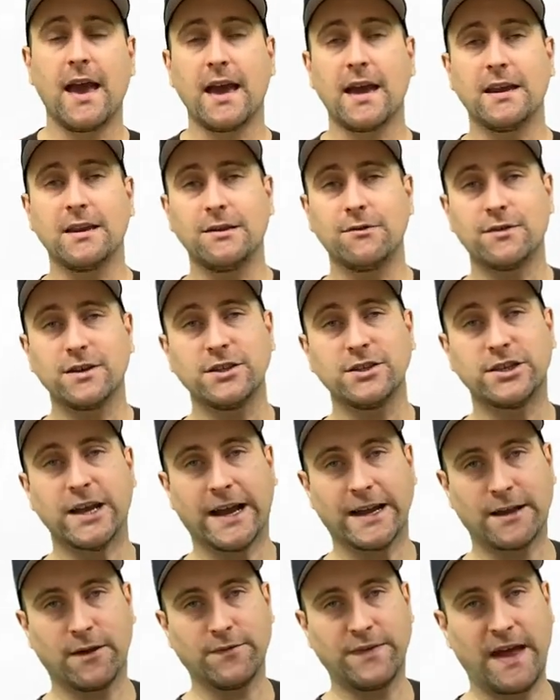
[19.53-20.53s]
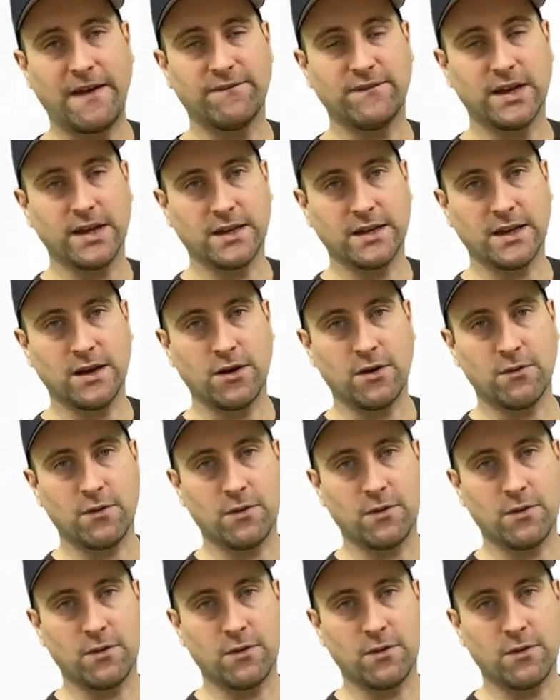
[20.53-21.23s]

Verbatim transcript: and you can check out that video